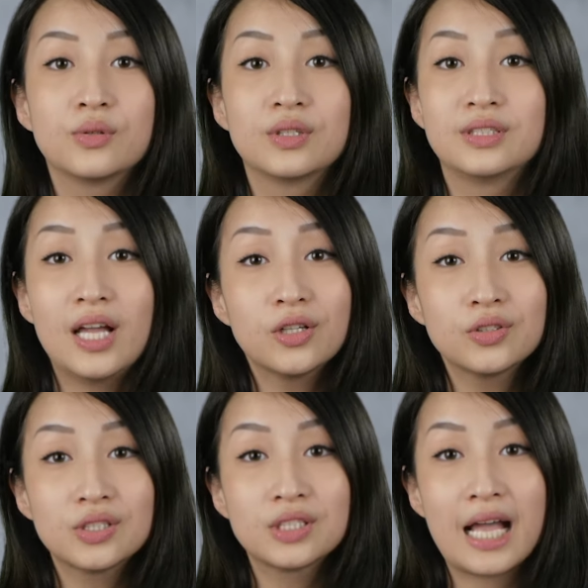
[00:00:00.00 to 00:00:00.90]
So the
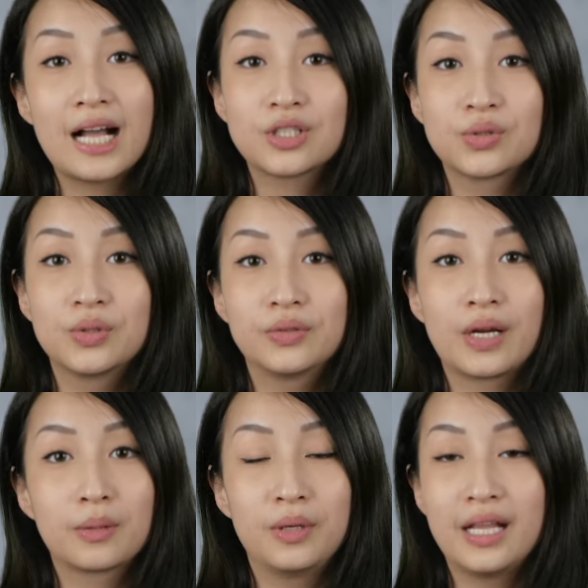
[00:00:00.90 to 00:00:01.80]
doctor's actual
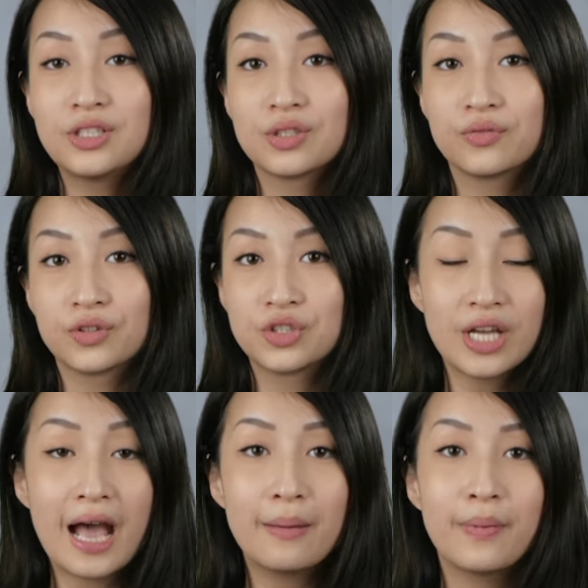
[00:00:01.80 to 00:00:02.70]
recommendation for
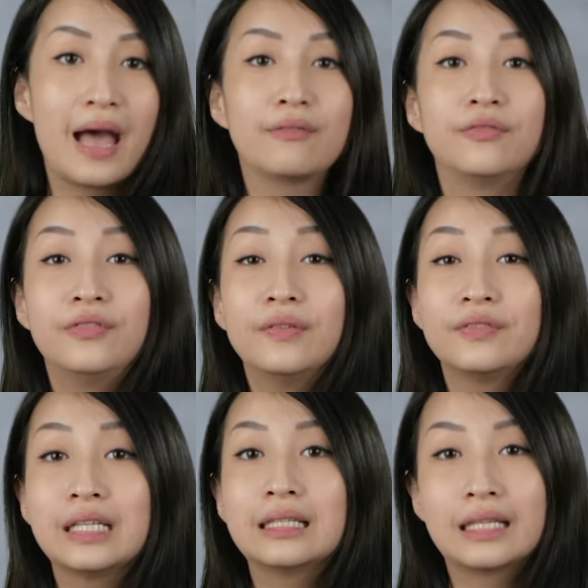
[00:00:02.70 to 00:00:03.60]
Chap at
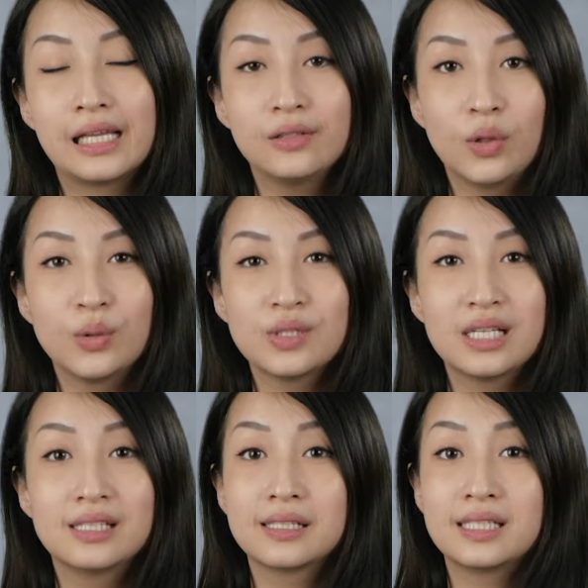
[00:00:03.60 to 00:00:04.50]
15 kilos
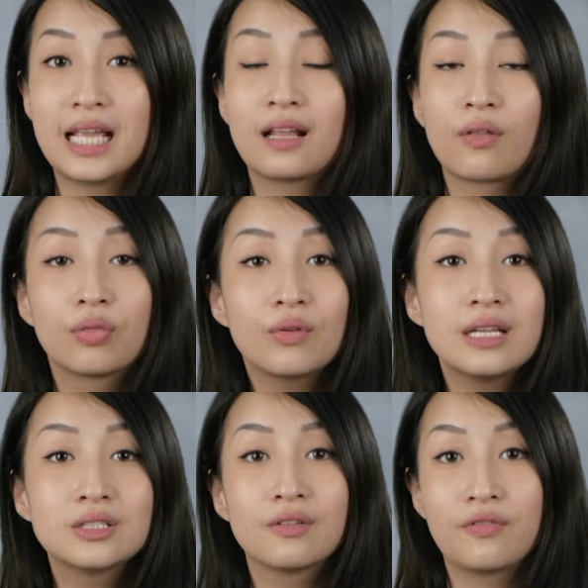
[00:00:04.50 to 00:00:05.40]
is to take
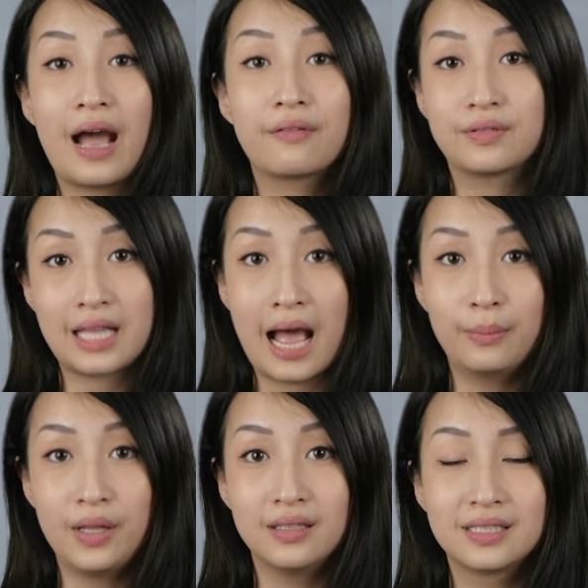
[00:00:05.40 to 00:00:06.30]
3 to 5
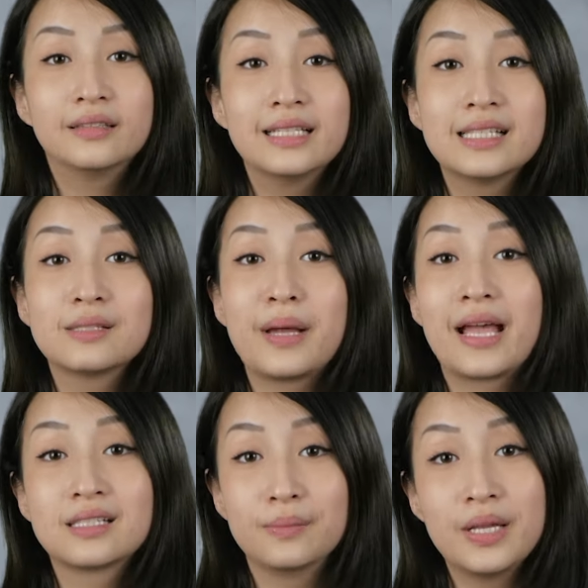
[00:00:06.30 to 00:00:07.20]
tablets. This is my
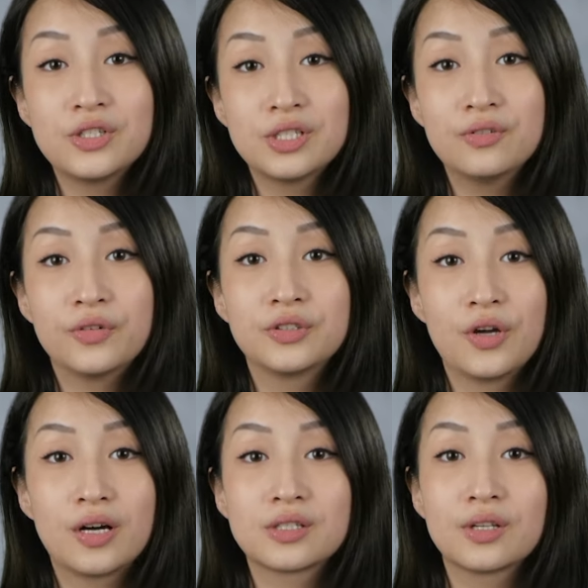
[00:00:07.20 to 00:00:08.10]
estimation for
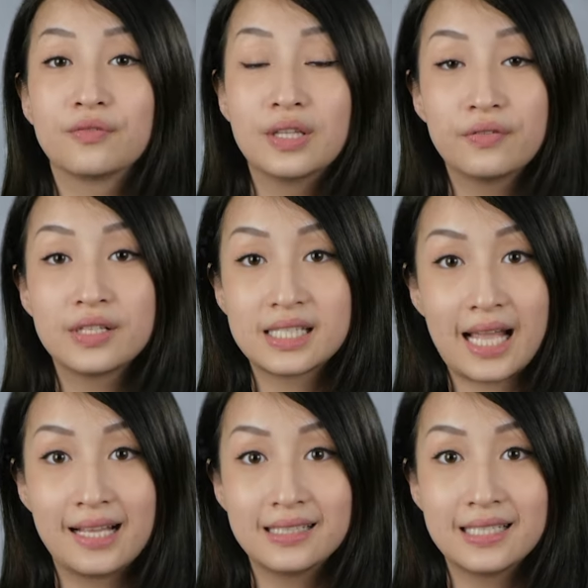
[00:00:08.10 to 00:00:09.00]
dogs of different
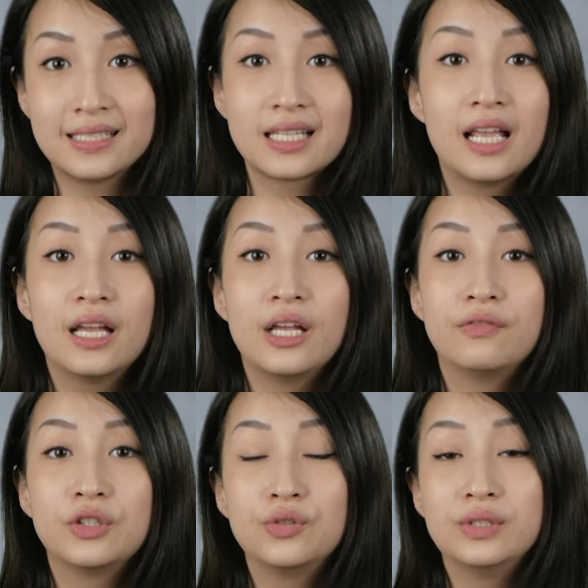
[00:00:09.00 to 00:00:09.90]
sizes,
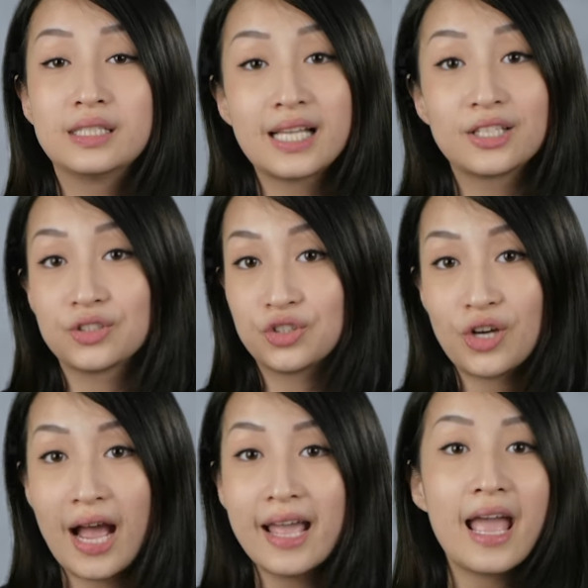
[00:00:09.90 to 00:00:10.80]
if you do decide to
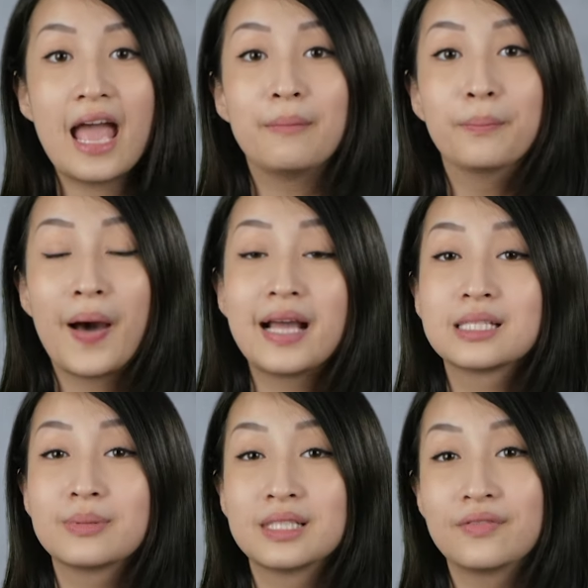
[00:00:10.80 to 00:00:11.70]
try and buy
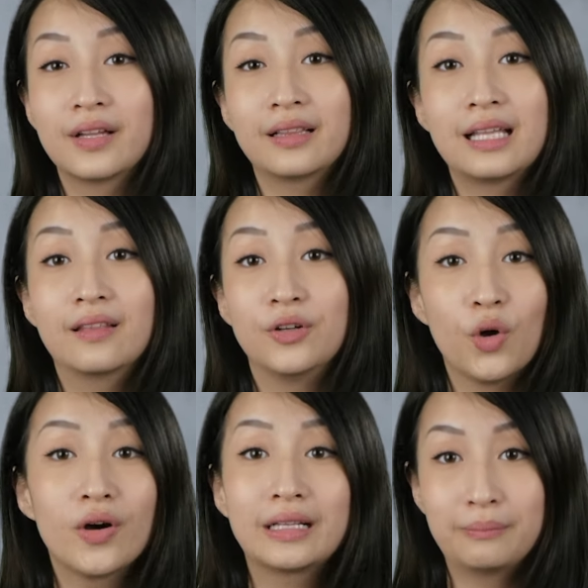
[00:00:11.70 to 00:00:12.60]
specifically the
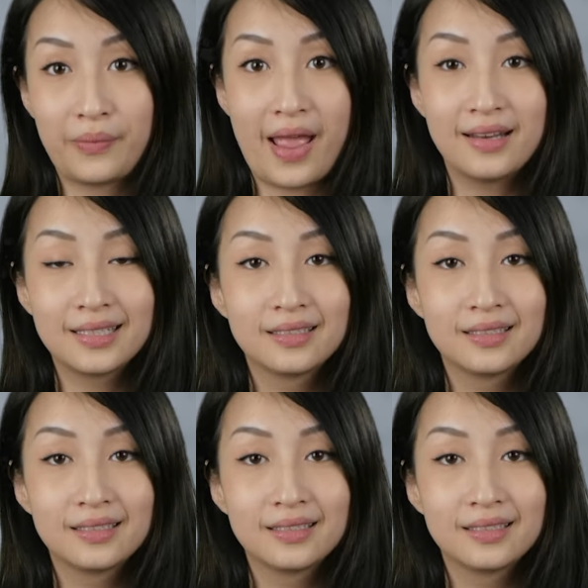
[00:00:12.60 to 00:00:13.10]
Norit brand.